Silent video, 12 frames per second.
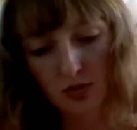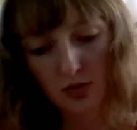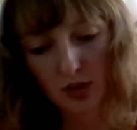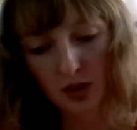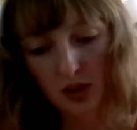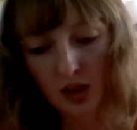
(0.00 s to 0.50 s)

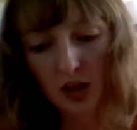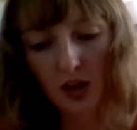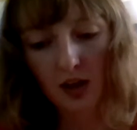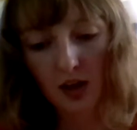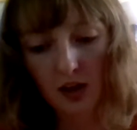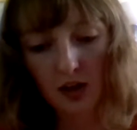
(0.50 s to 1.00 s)
really
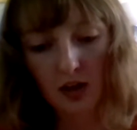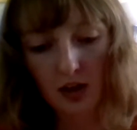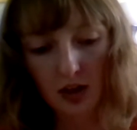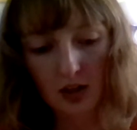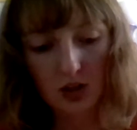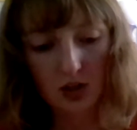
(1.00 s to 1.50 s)

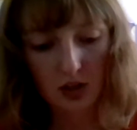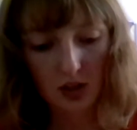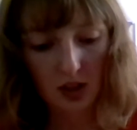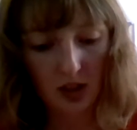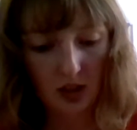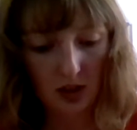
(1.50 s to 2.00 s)

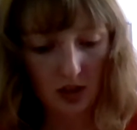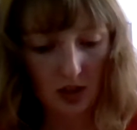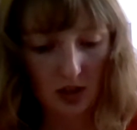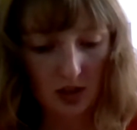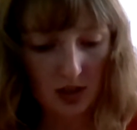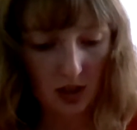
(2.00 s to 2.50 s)
actually
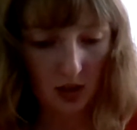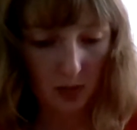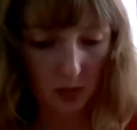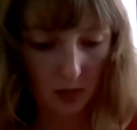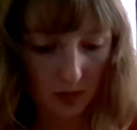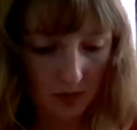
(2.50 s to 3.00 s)
is
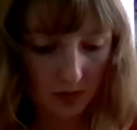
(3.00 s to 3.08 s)
terrible.